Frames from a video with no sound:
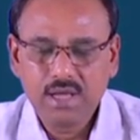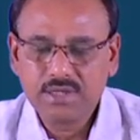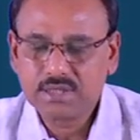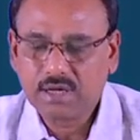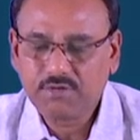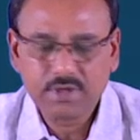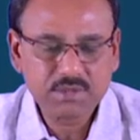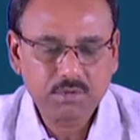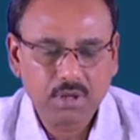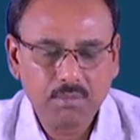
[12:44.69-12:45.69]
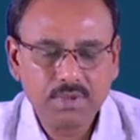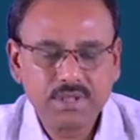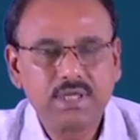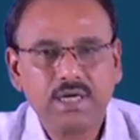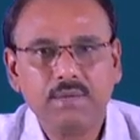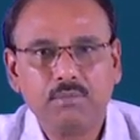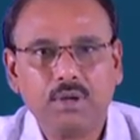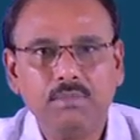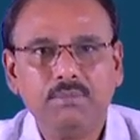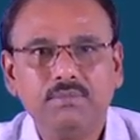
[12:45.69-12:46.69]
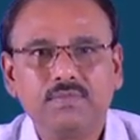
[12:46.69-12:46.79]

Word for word: suffers from certain problem.